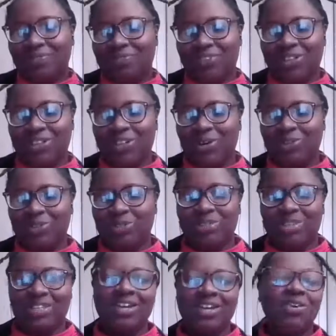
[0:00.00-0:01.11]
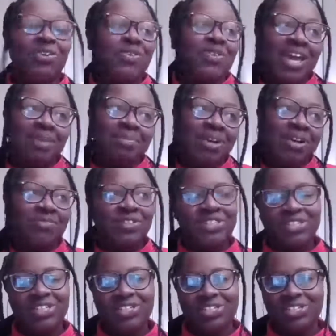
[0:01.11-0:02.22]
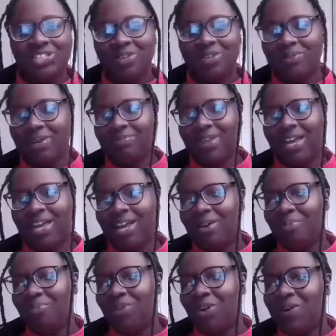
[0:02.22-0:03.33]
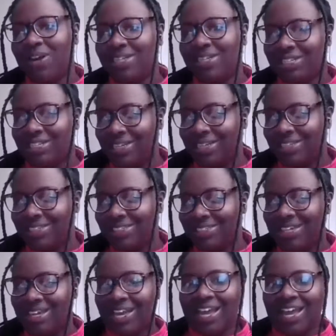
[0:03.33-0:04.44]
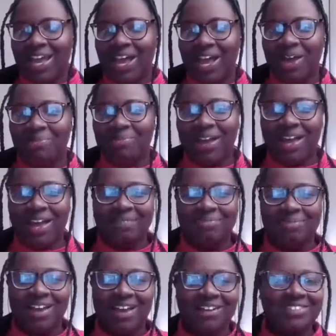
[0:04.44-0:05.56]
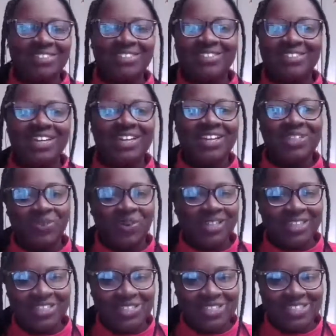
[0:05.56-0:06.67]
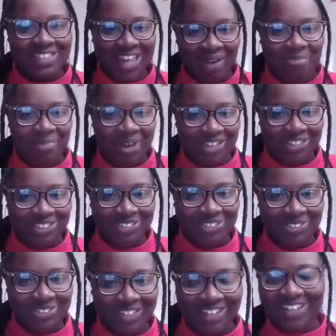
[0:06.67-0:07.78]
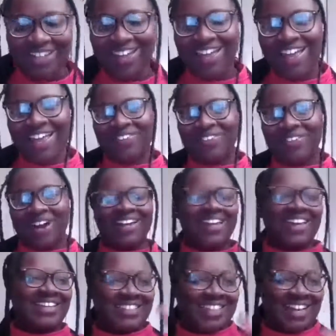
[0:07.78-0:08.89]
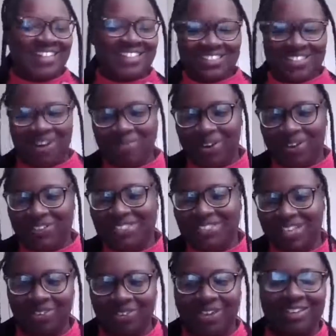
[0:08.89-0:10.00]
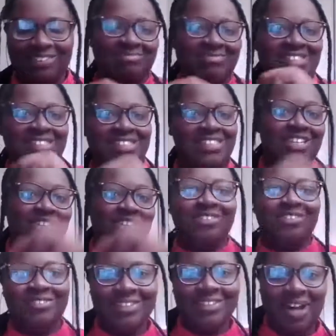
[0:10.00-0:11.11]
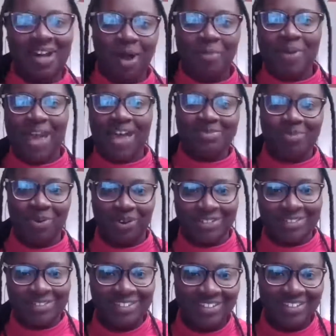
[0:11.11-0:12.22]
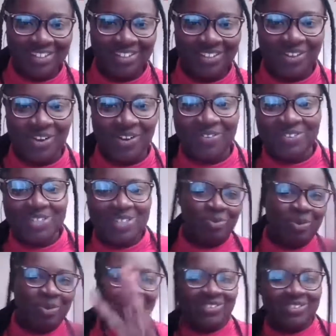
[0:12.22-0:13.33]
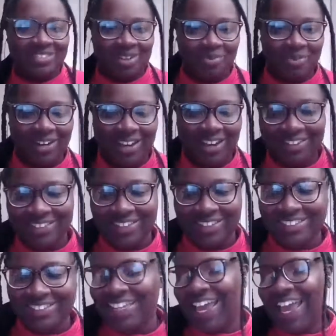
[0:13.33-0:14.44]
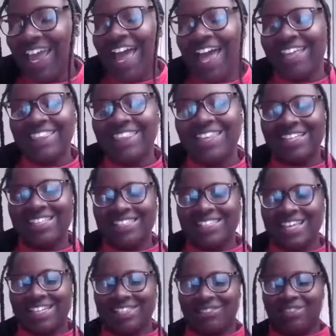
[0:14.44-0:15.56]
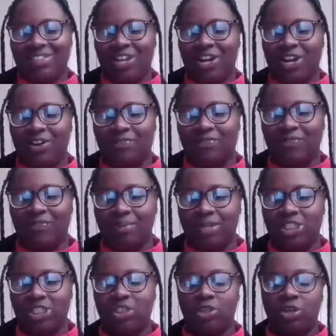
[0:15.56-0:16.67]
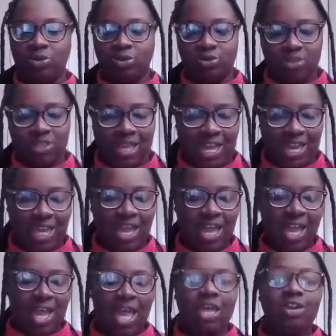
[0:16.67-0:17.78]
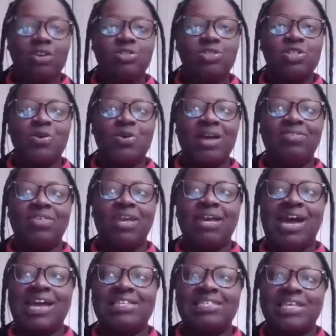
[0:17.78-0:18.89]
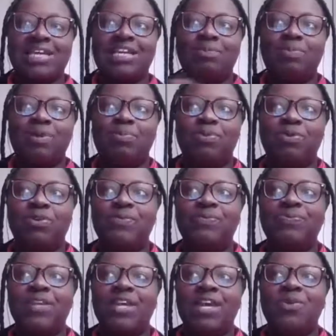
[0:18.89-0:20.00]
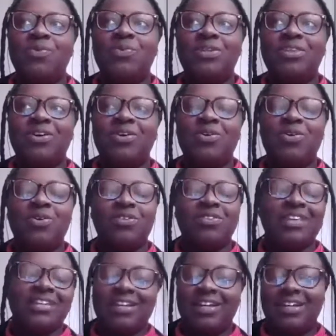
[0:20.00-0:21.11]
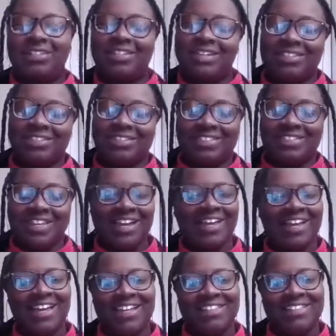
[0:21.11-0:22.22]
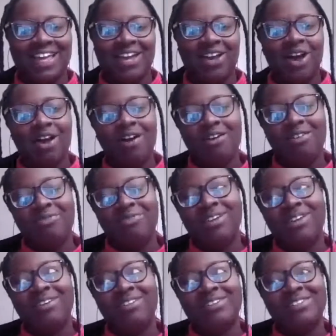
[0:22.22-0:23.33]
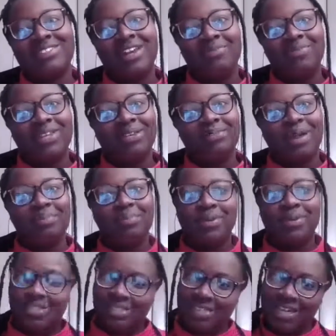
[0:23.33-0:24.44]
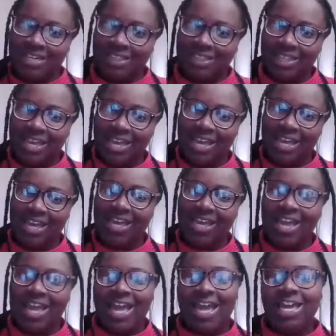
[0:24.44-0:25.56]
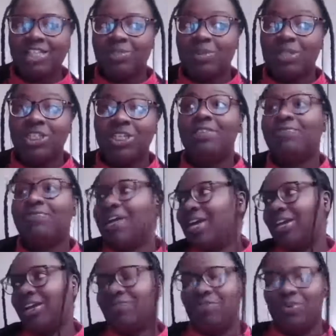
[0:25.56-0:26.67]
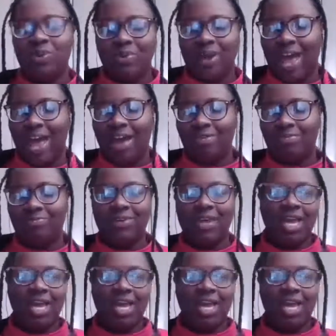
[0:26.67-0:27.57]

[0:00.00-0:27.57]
the go-to thing, like, oh, you came here for citizenship, and I'm like, no, I didn't. I'm not enjoying this that much, where I decided to come here and settle and steal a passport, you know, swindle someone out of this. I think that's their very much go-to thing, and also I think Icelandic people with their whole tetaretas thing, it's like, oh, you know, it's not really my place to say anything, especially if you don't have